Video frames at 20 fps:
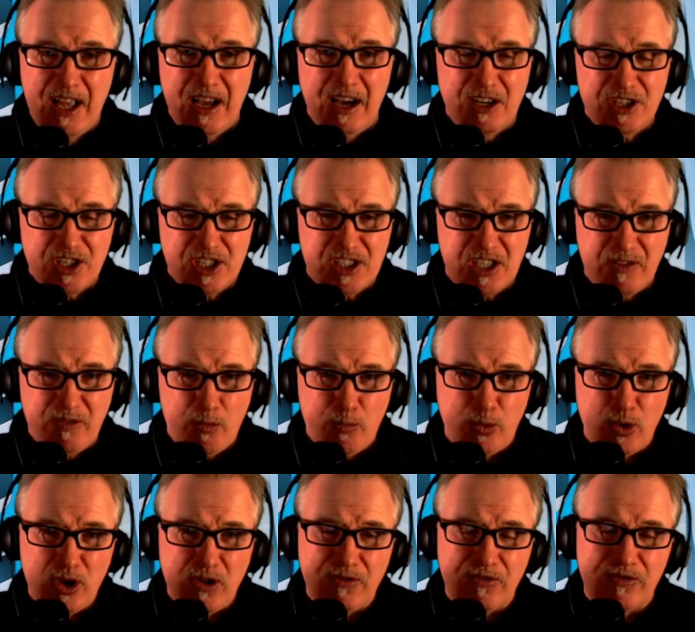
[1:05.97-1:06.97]
I'll just give a
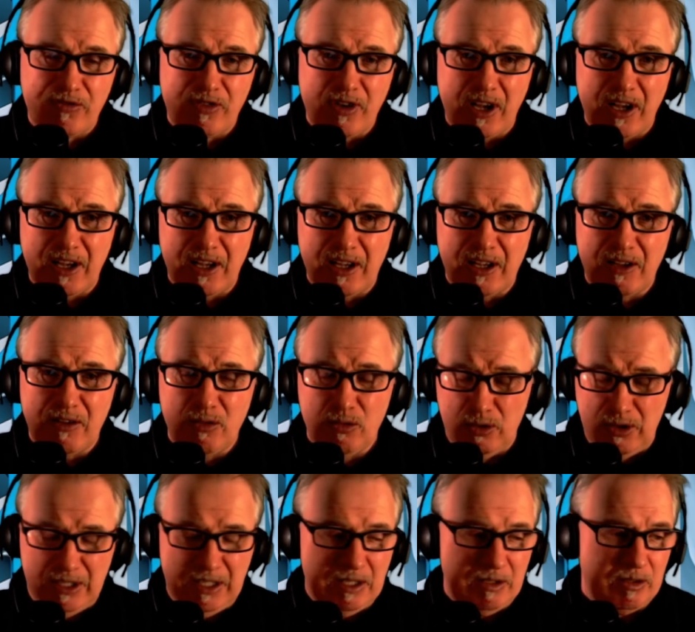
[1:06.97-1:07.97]
brief
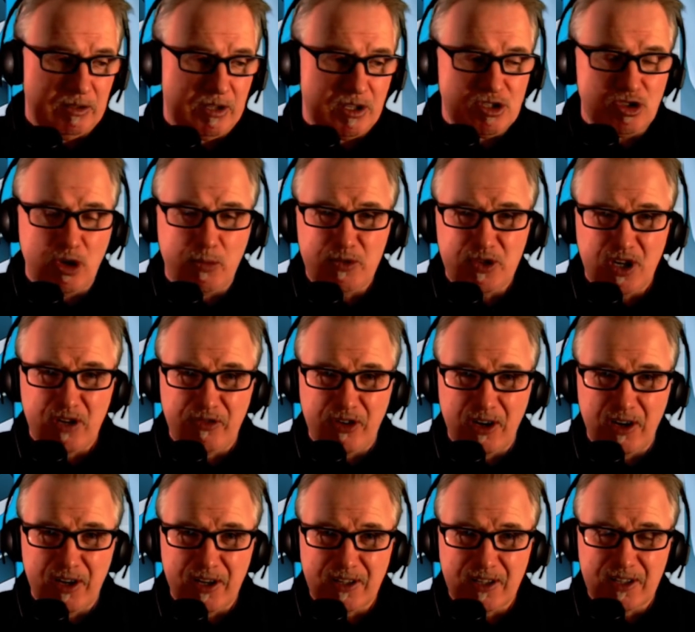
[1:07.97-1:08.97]
description if I
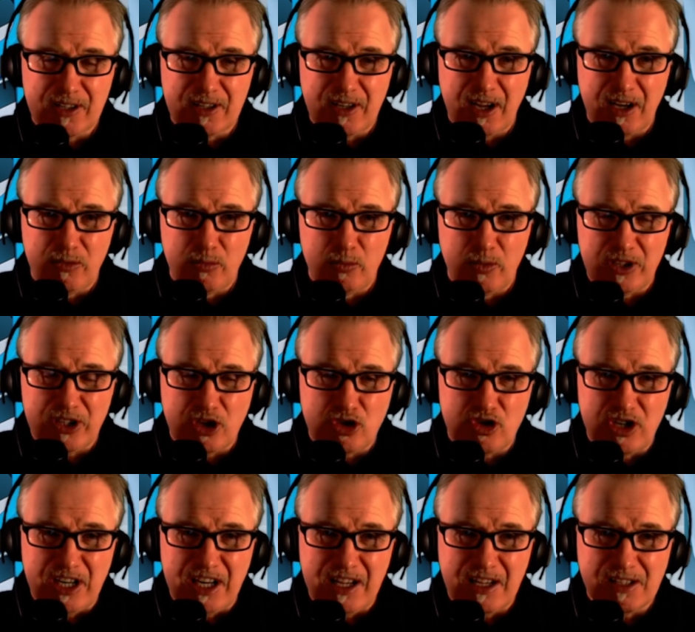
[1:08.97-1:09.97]
liked it and what the
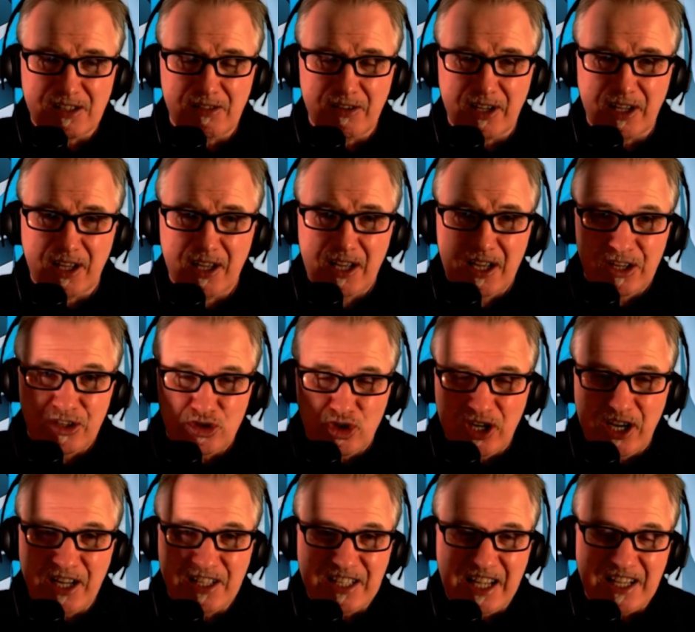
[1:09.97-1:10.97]
3D is like.
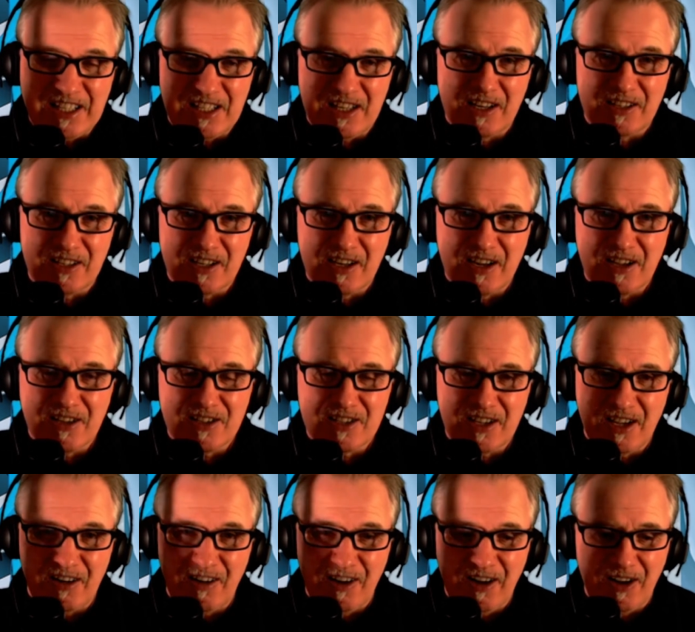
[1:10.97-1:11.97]
3D is excellent in this,
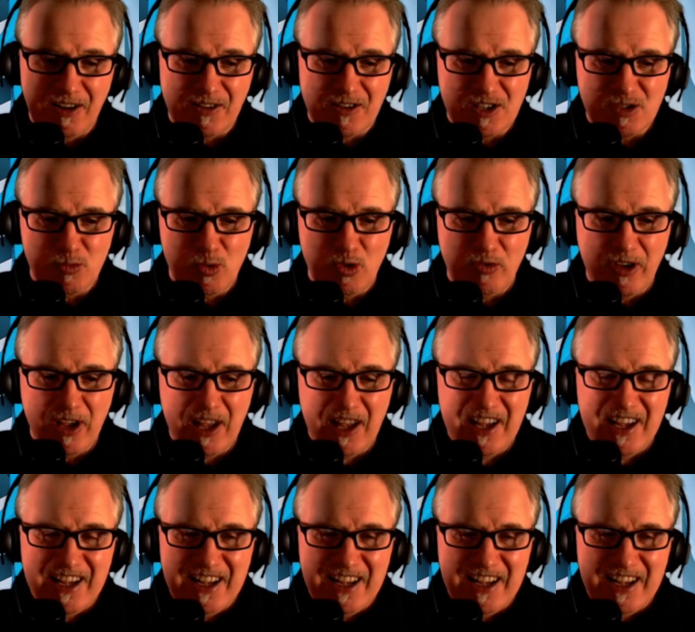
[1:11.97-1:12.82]
and I like this movie.